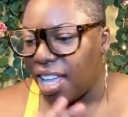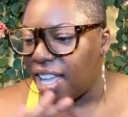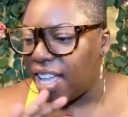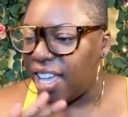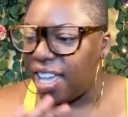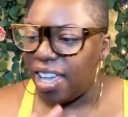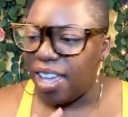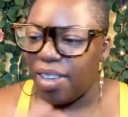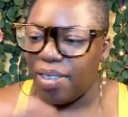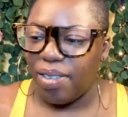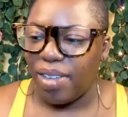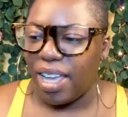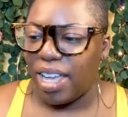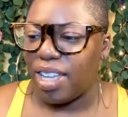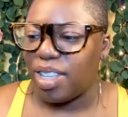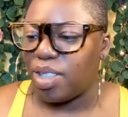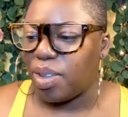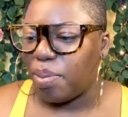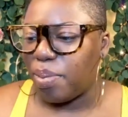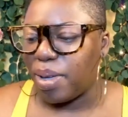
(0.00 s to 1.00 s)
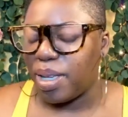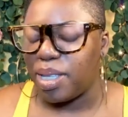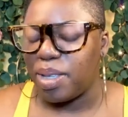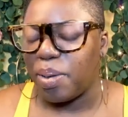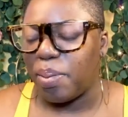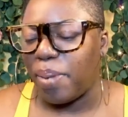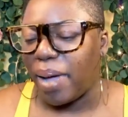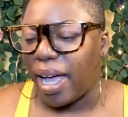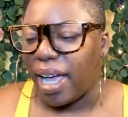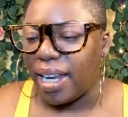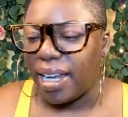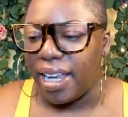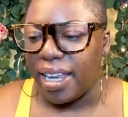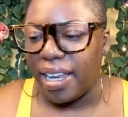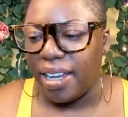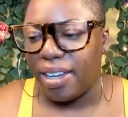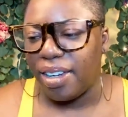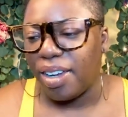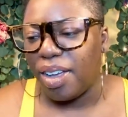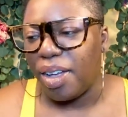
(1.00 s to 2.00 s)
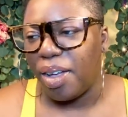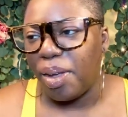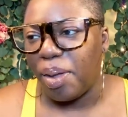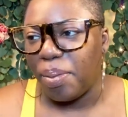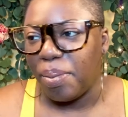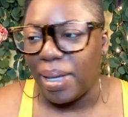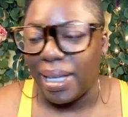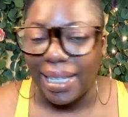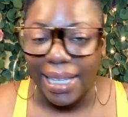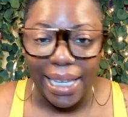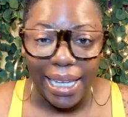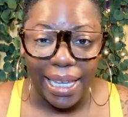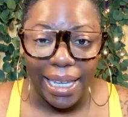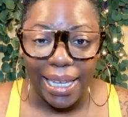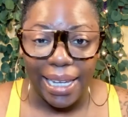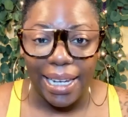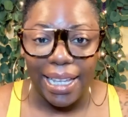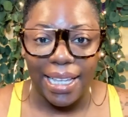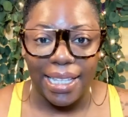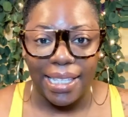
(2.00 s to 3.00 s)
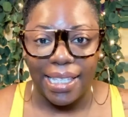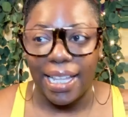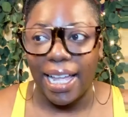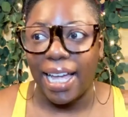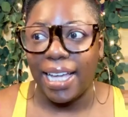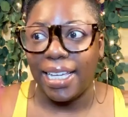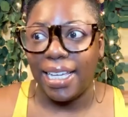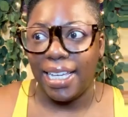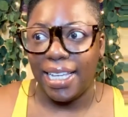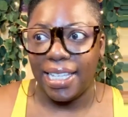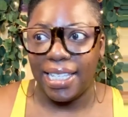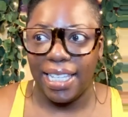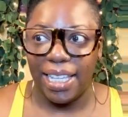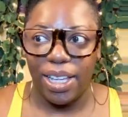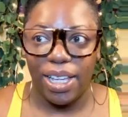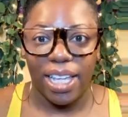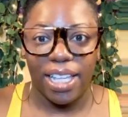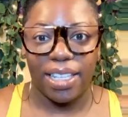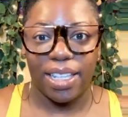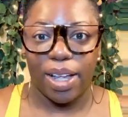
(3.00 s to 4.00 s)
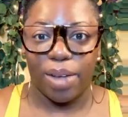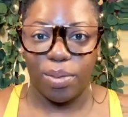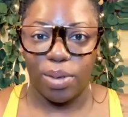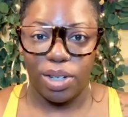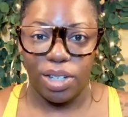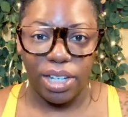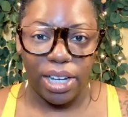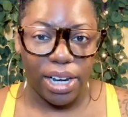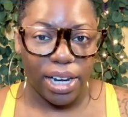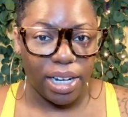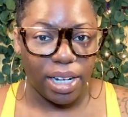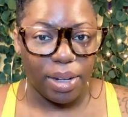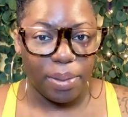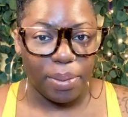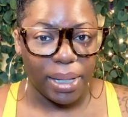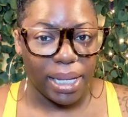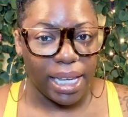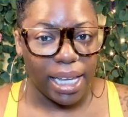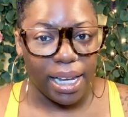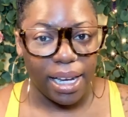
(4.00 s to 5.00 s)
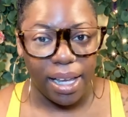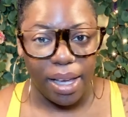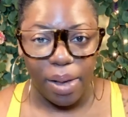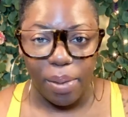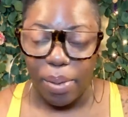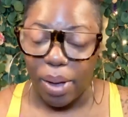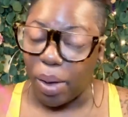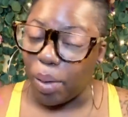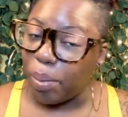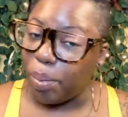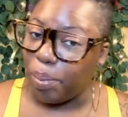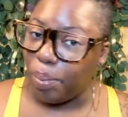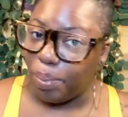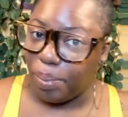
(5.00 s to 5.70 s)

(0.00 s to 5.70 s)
if, ands, or buts about it. Again, it's not easy, as I was sharing in the beginning about